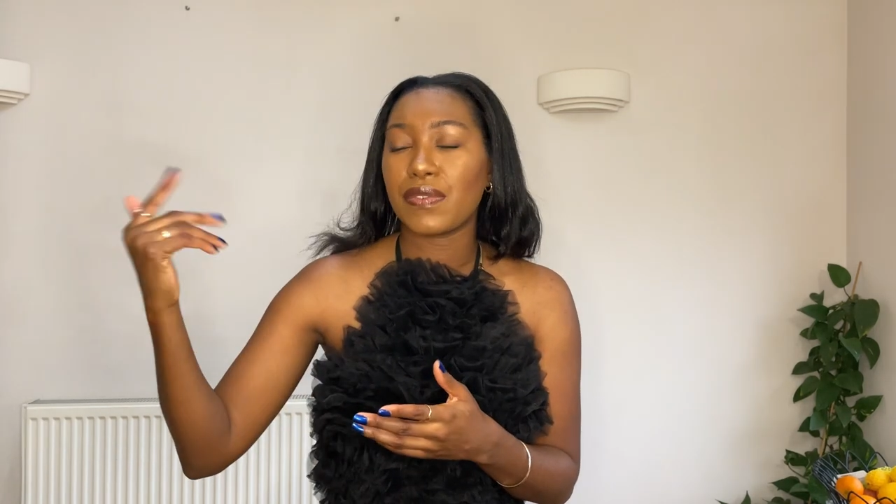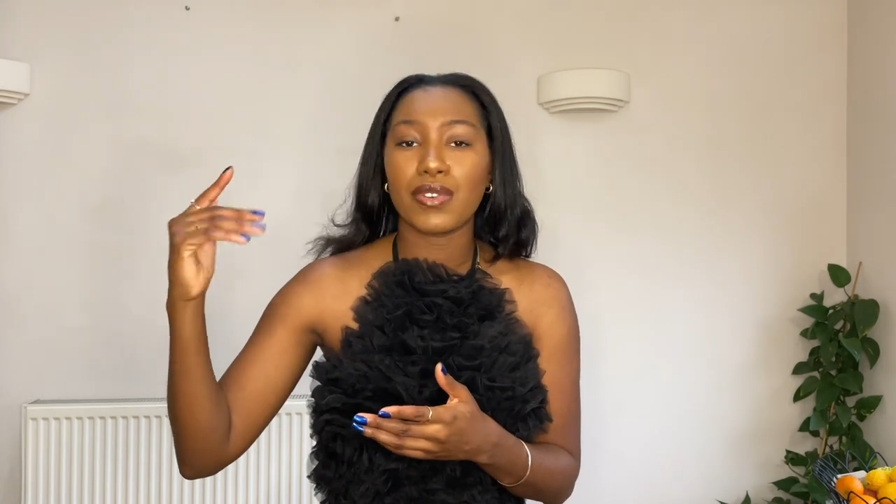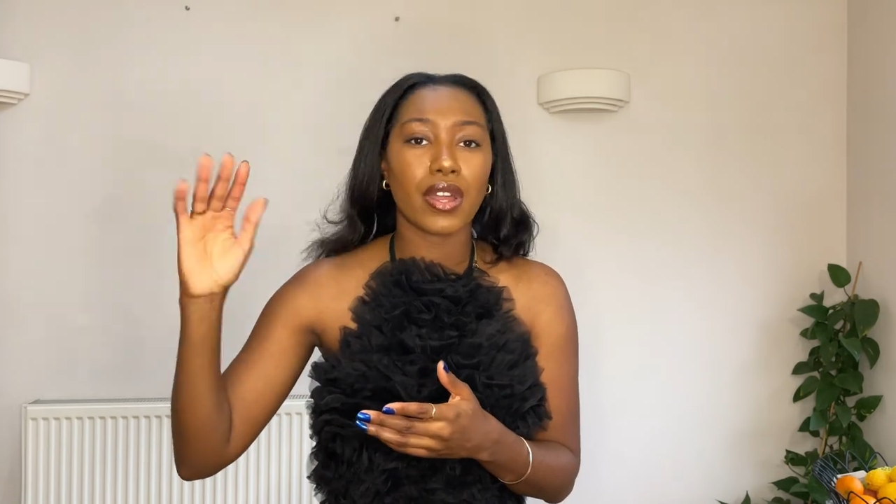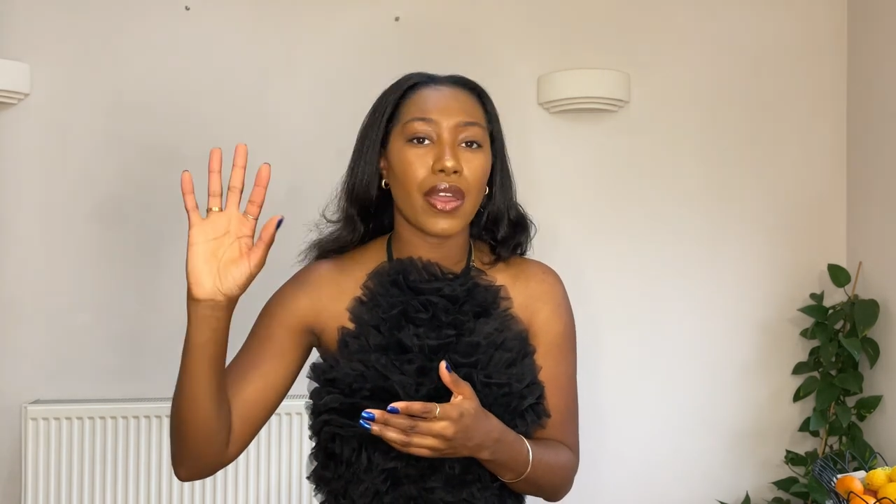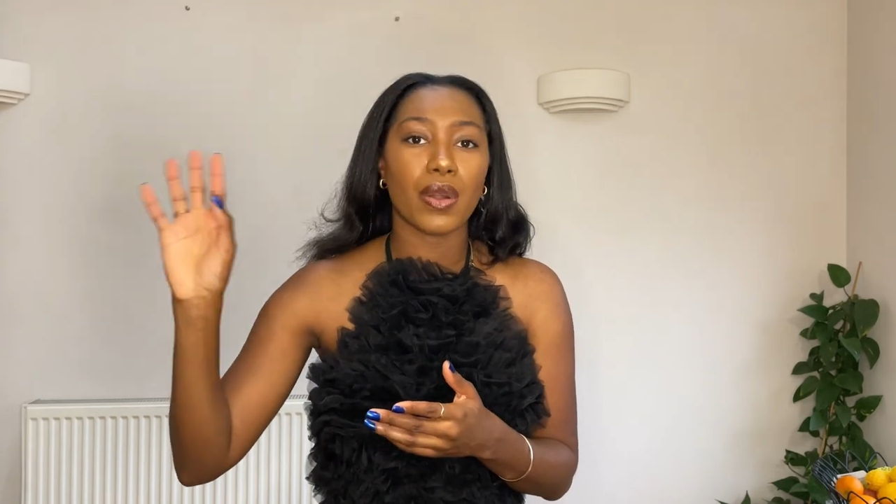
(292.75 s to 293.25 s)
if
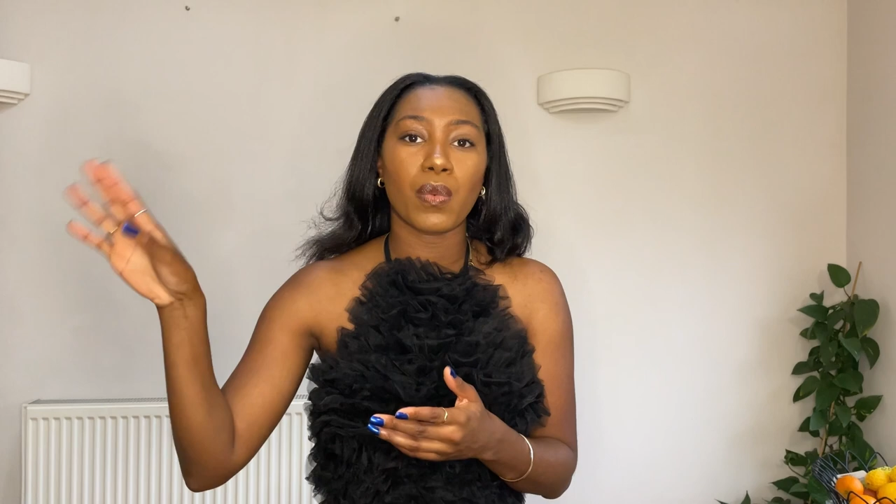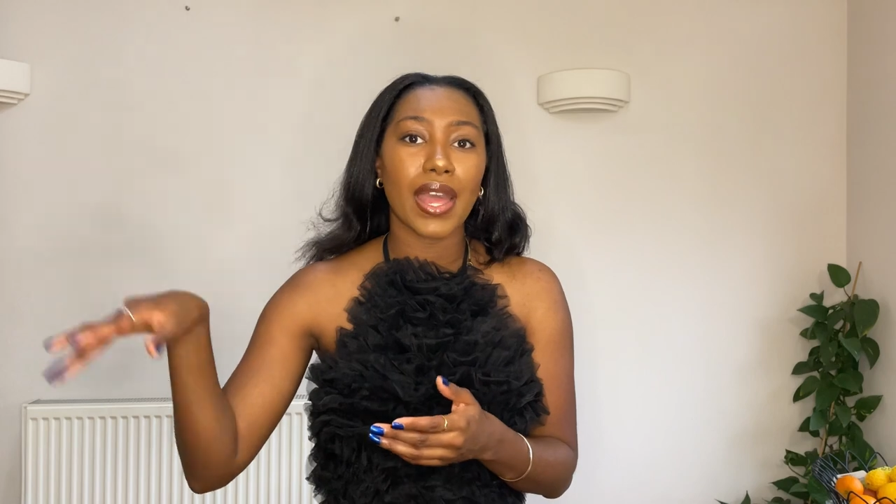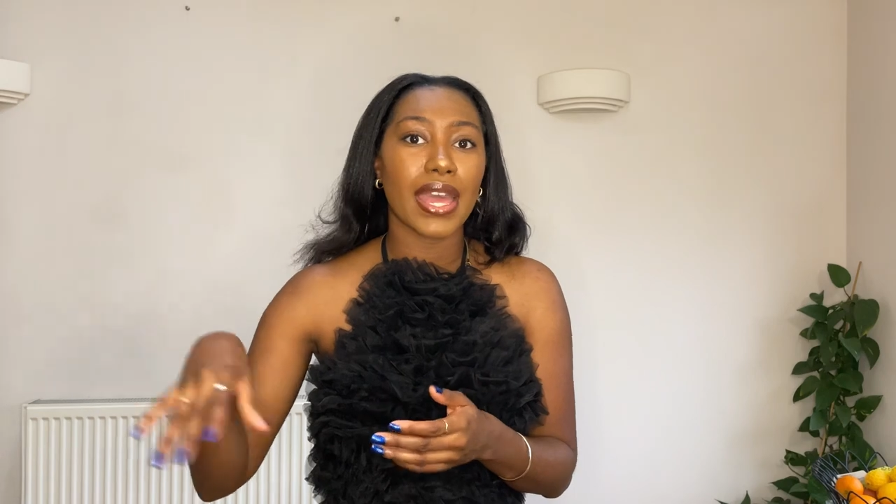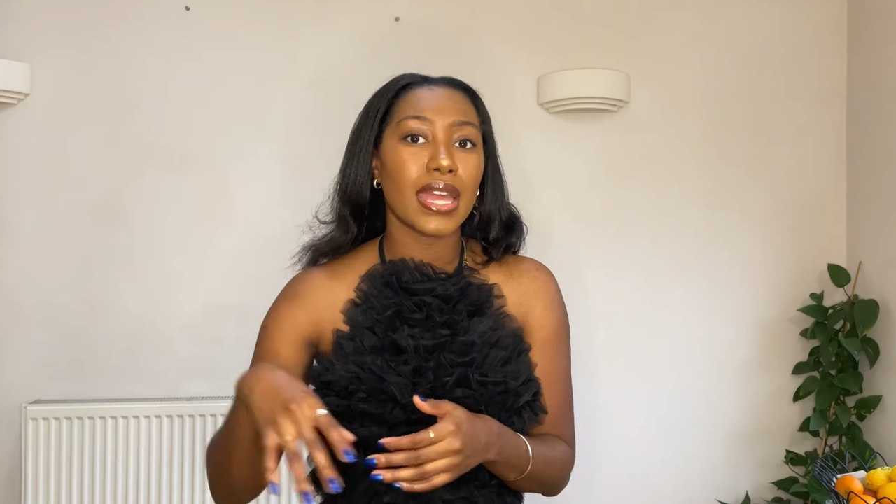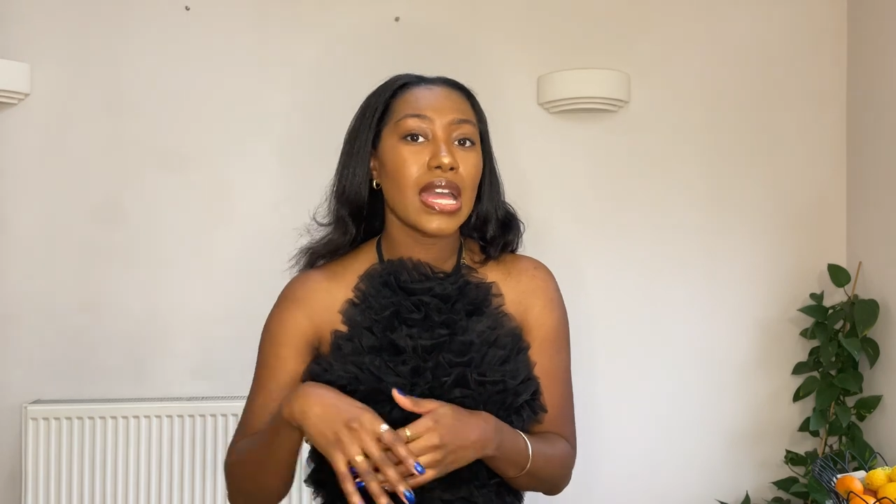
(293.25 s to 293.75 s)
you're going
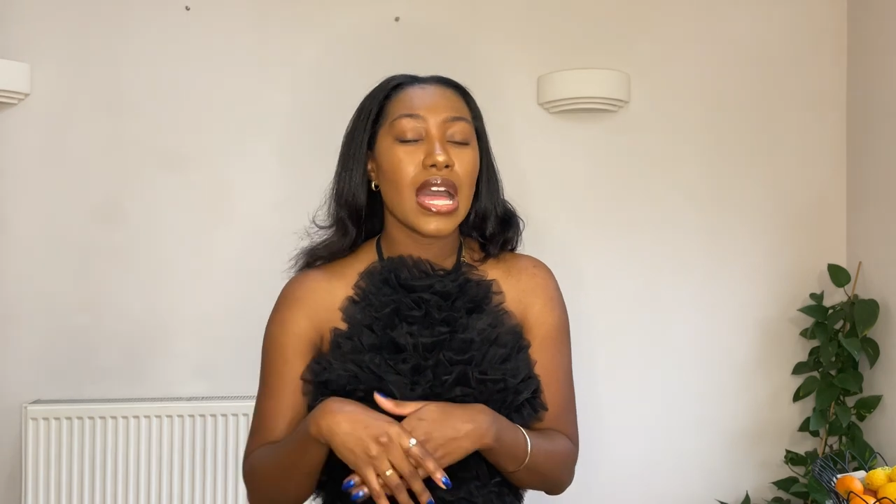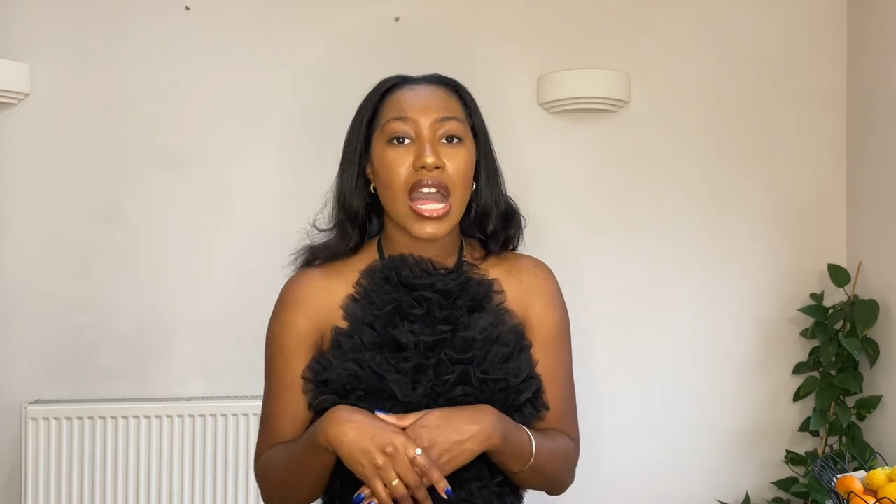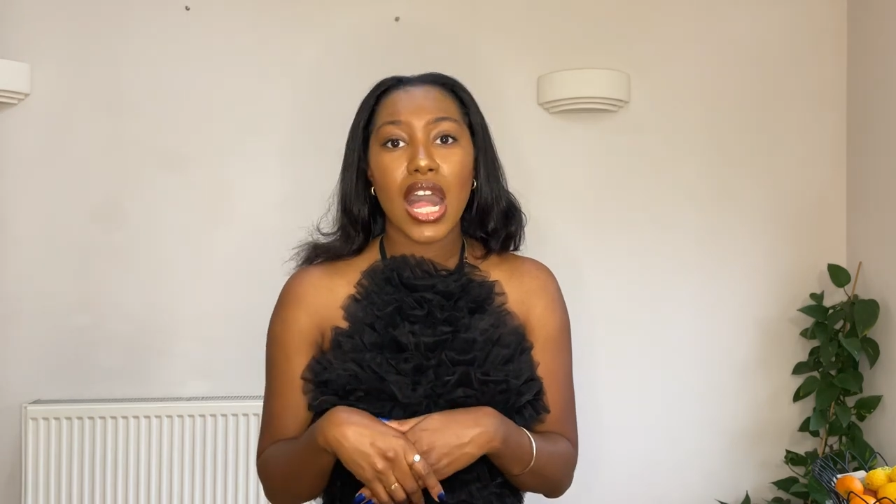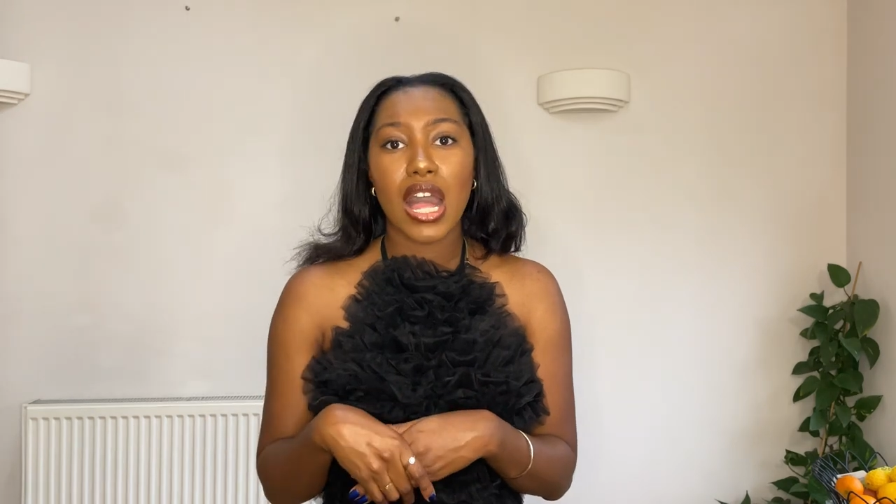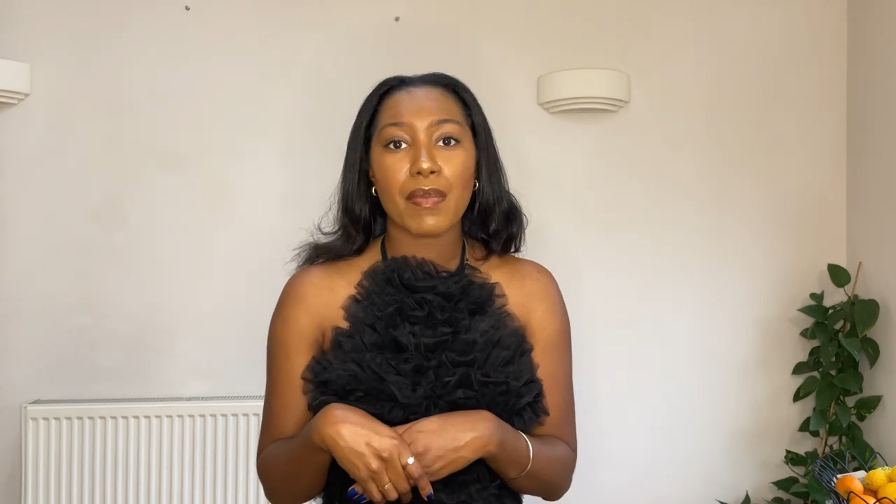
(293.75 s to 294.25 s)
away
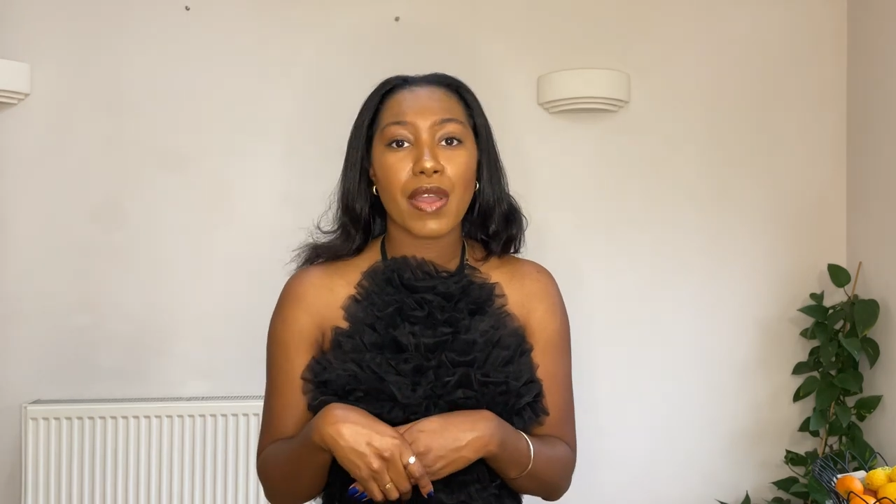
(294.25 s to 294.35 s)
um,